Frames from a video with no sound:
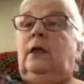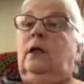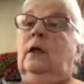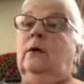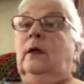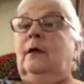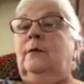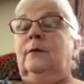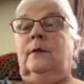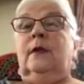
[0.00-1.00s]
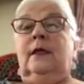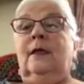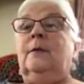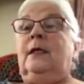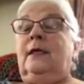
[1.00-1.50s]
you know, I
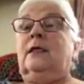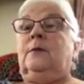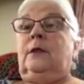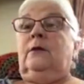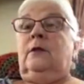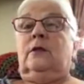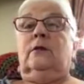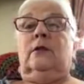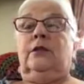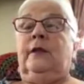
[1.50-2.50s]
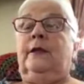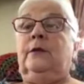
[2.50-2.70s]
am an experienced crocheter.